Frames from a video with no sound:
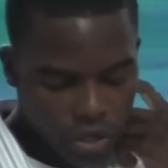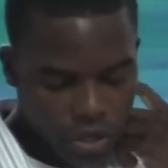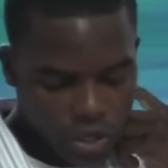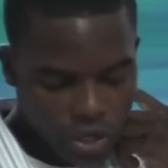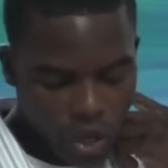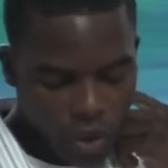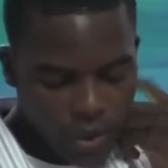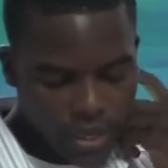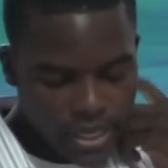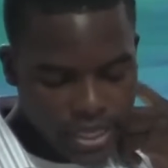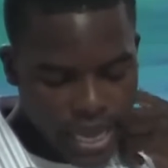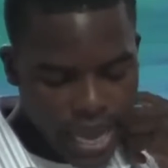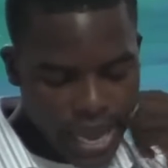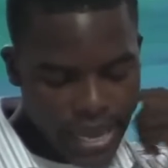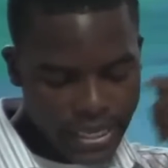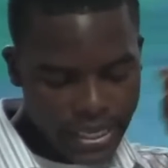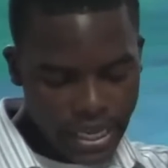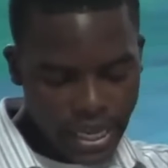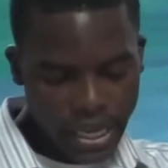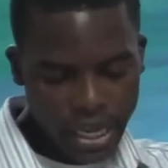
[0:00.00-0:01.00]
So he
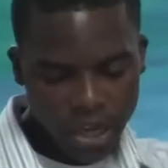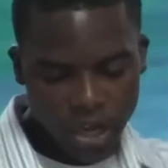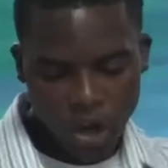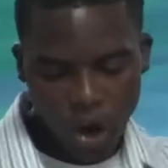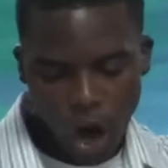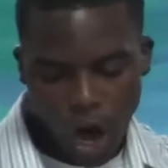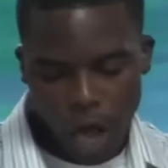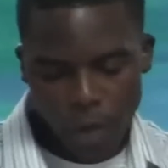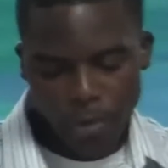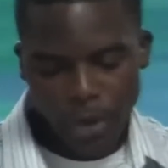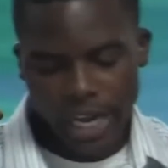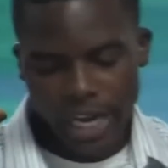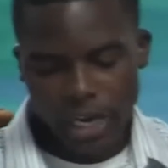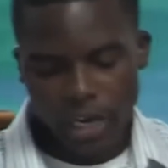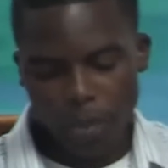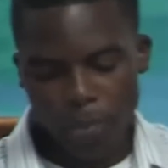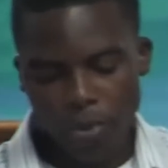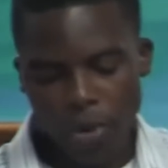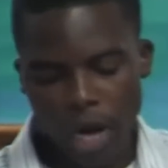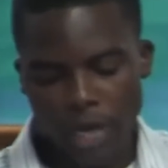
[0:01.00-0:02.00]
says, God made
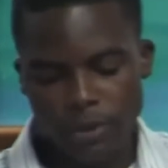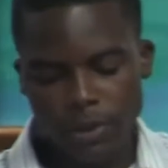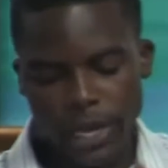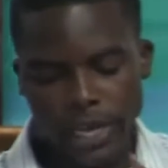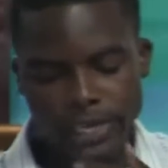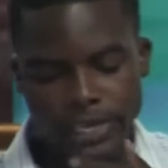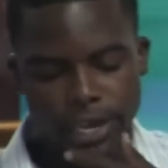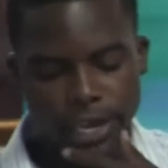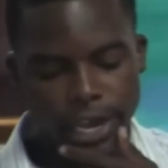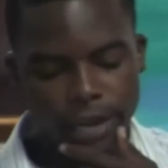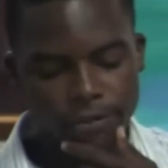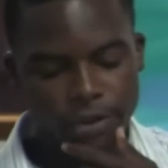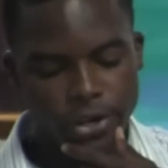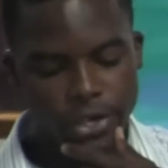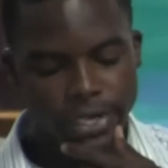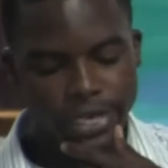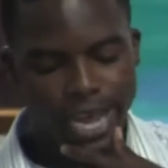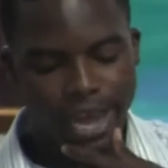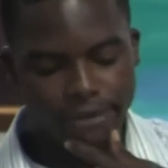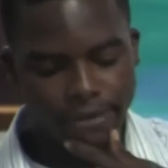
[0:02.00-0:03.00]
him apostle." Let's look at
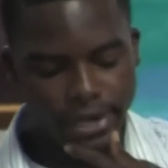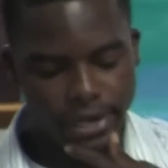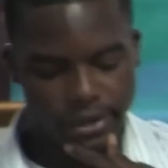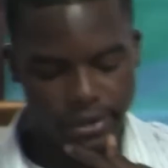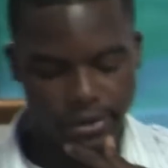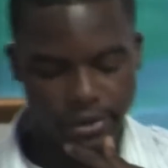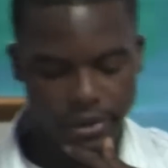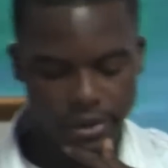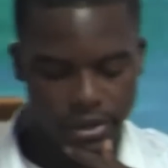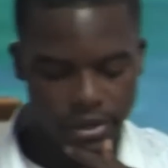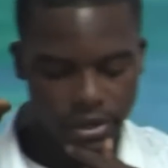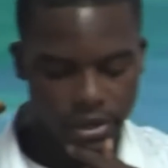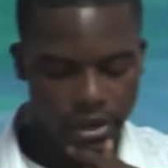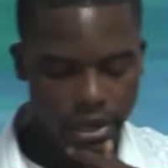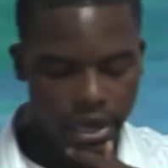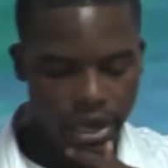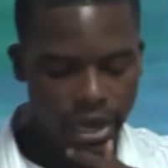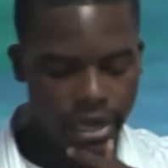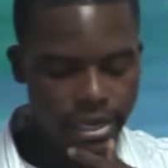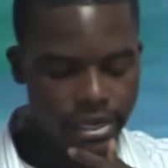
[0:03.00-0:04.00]
verse 7.
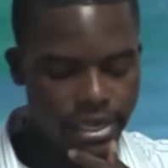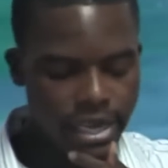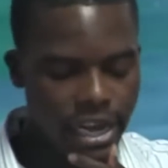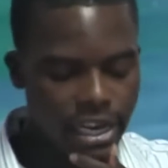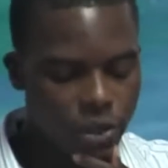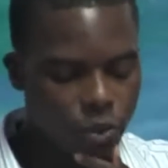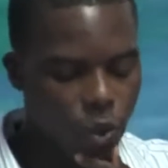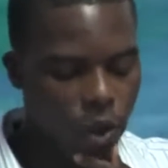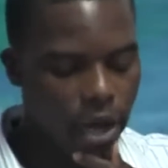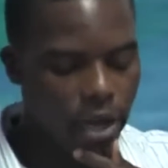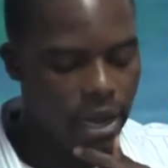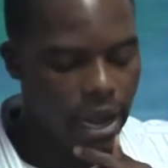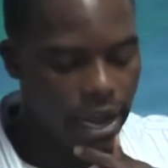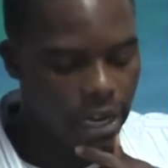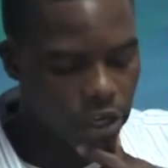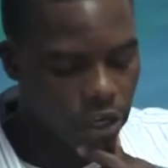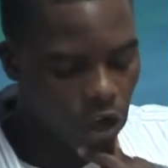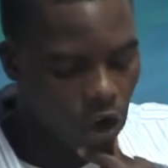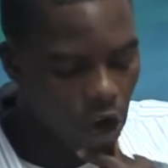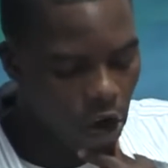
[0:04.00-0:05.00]
And it says what?
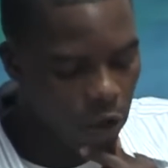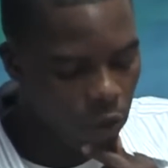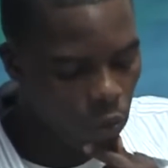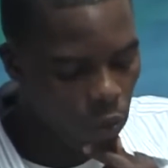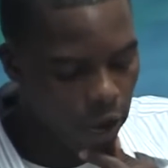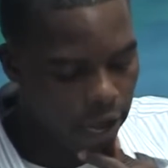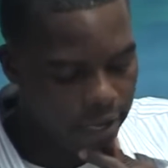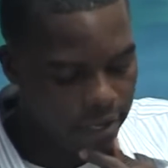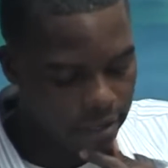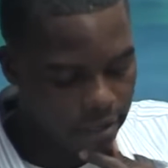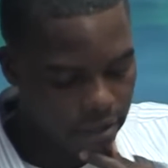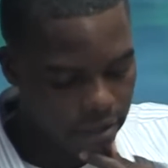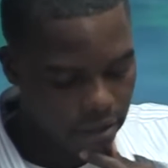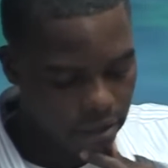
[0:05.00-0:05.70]
And God what?